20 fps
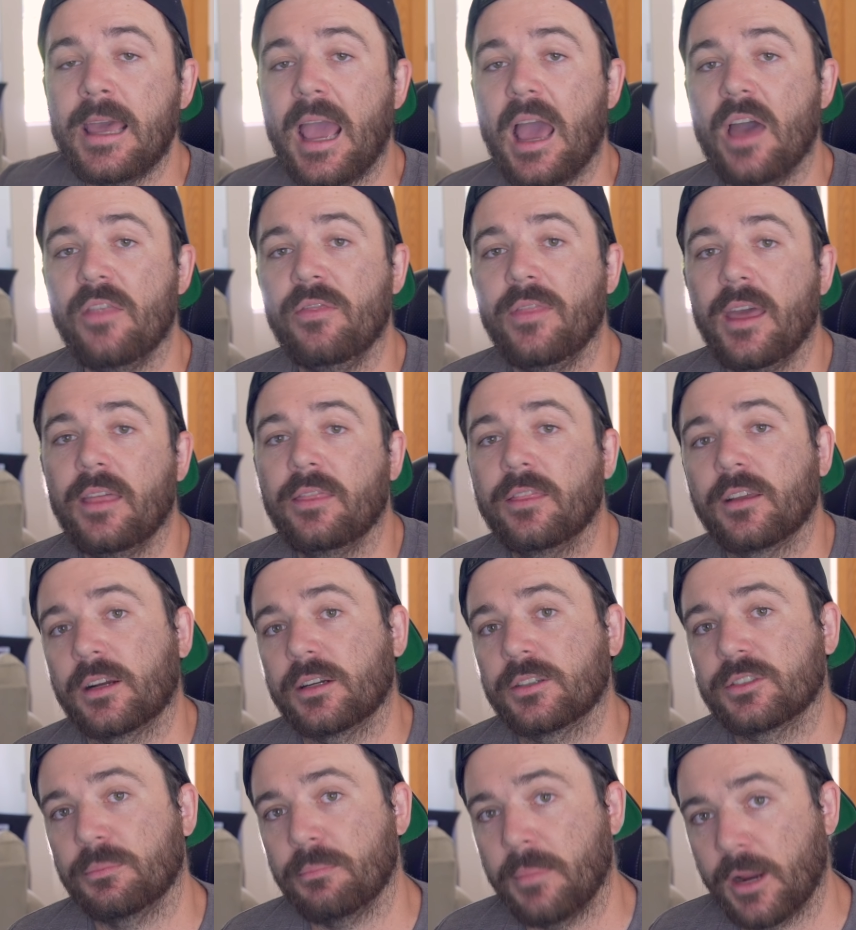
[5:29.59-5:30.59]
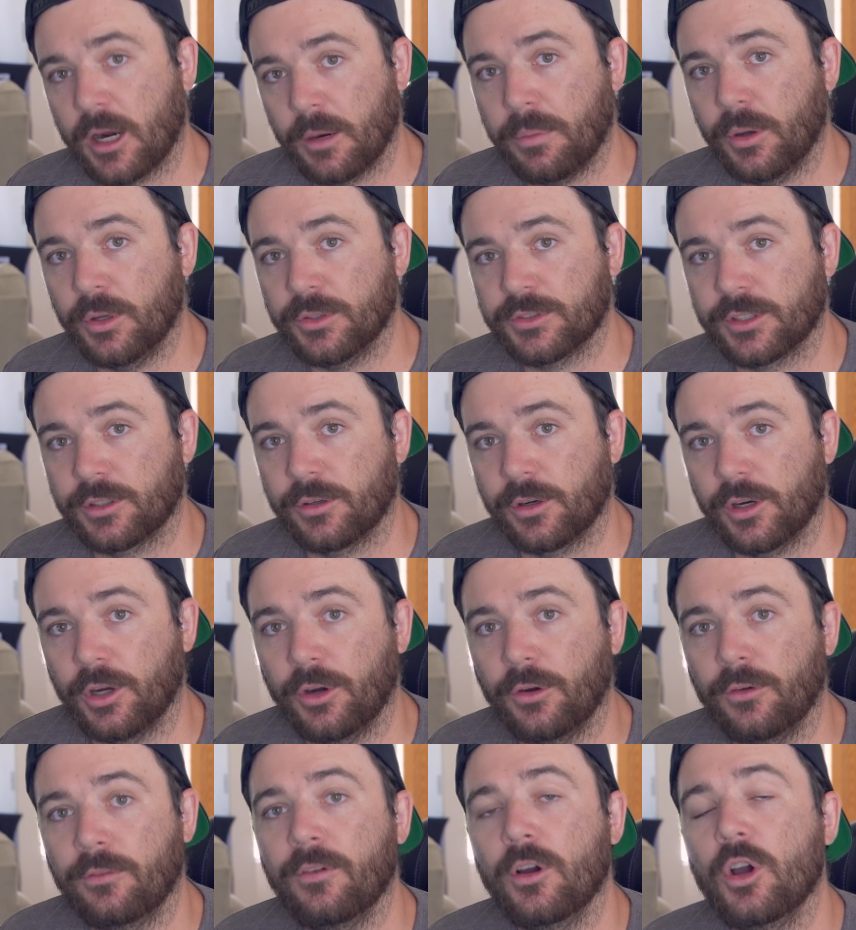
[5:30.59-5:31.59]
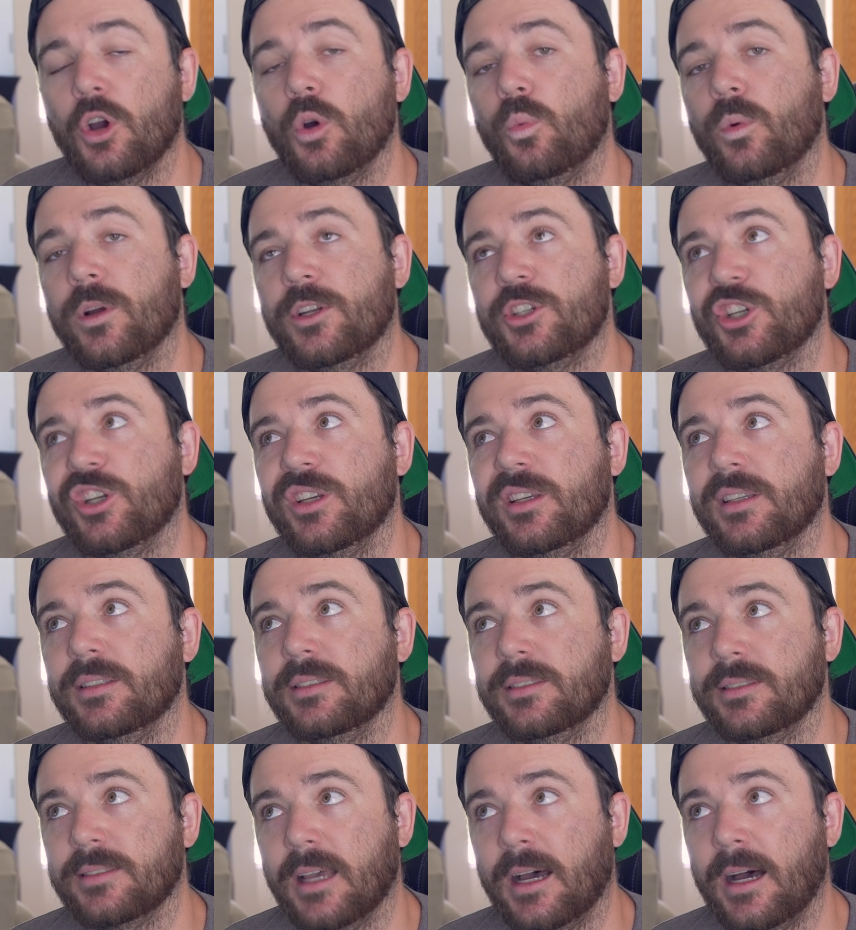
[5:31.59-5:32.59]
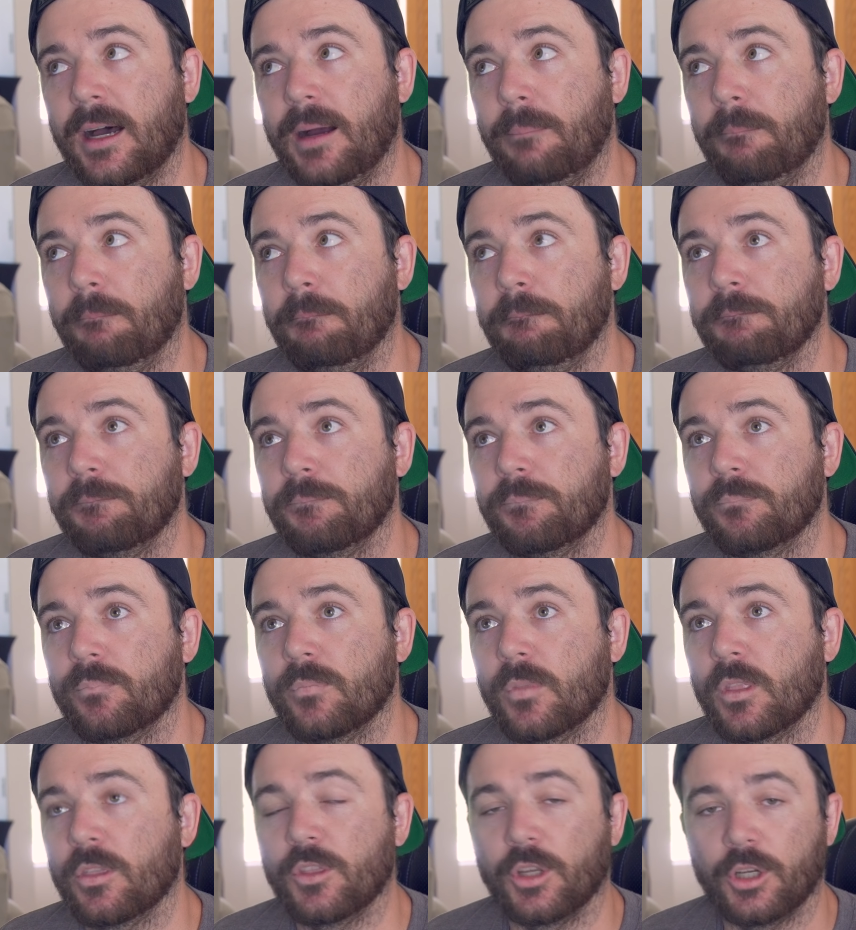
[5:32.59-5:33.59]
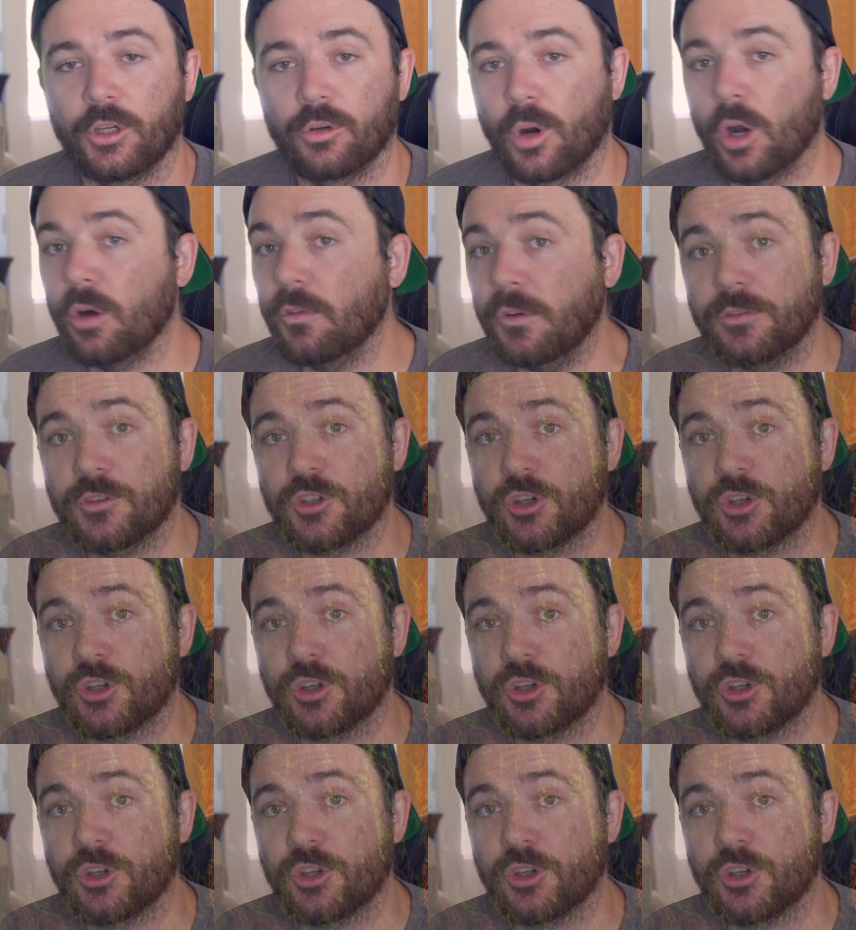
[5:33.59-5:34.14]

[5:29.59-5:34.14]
And then there's Mariposa Grove, which is um, the grove of